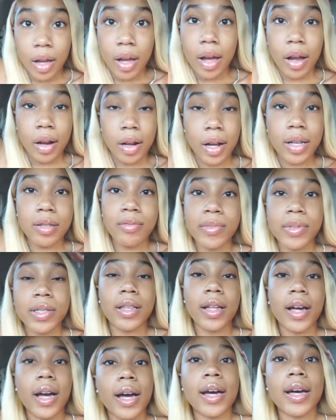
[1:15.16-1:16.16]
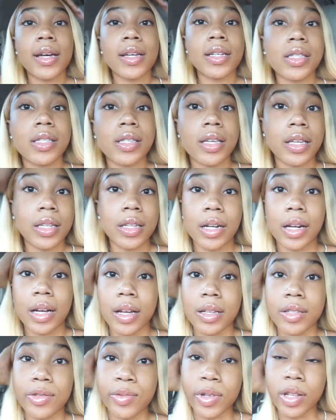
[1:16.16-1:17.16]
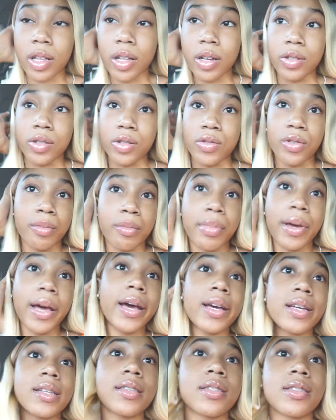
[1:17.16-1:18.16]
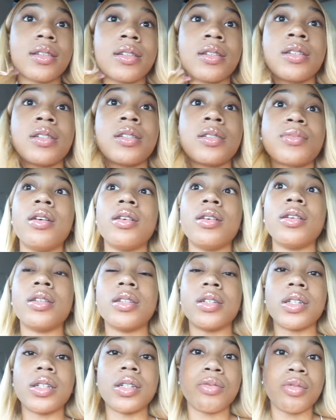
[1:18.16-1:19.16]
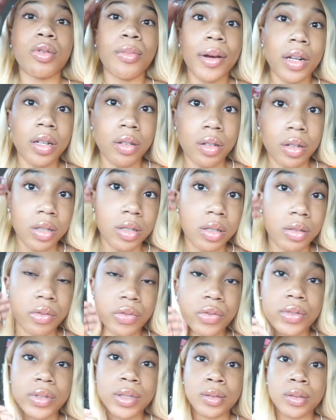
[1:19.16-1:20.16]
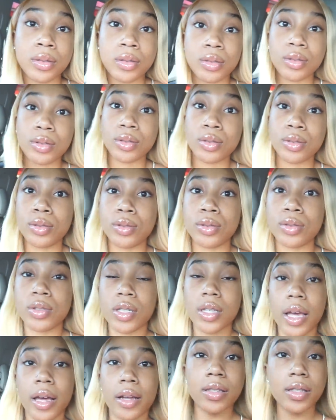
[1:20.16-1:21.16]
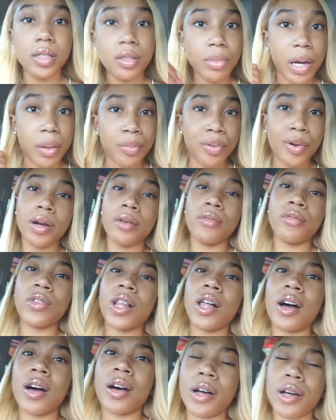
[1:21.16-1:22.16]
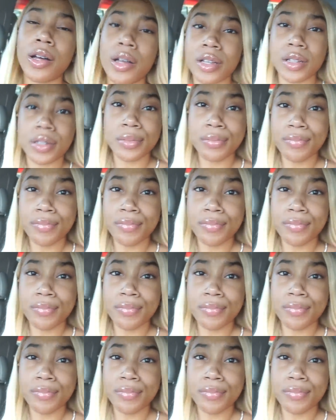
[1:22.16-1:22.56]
I got some slides, and then I got some clothes from Patson, and we're about to go get some food. So yeah, this is my prep vlog.